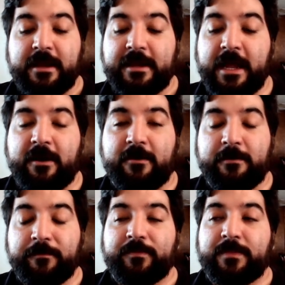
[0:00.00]
Now,
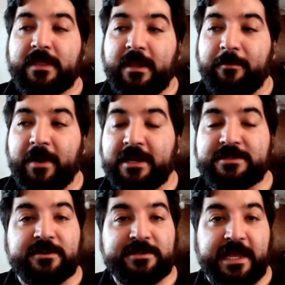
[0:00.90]
they might
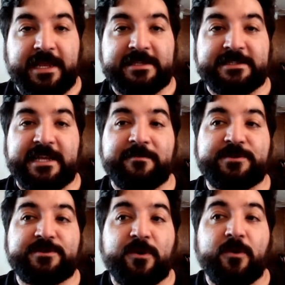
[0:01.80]
start taking steps
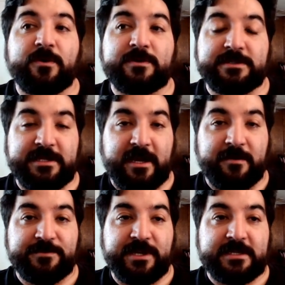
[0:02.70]
towards the
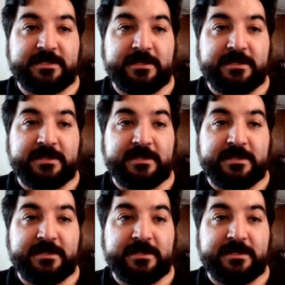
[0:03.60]
object.